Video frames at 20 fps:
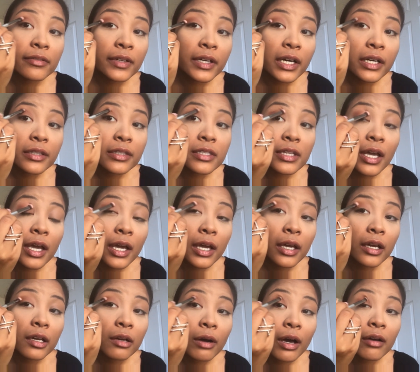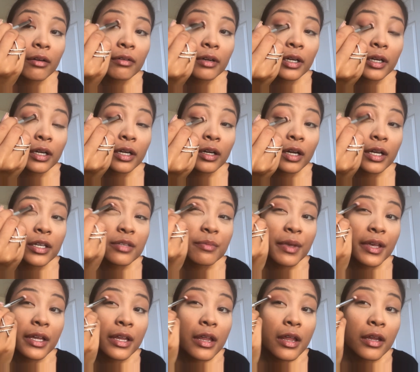fiance, whoever,
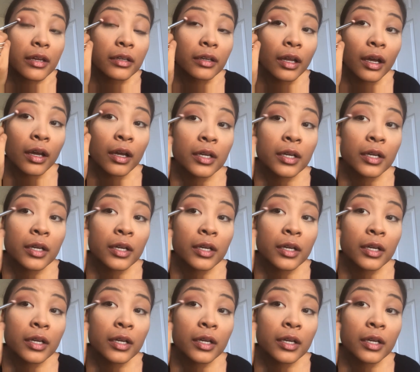husband.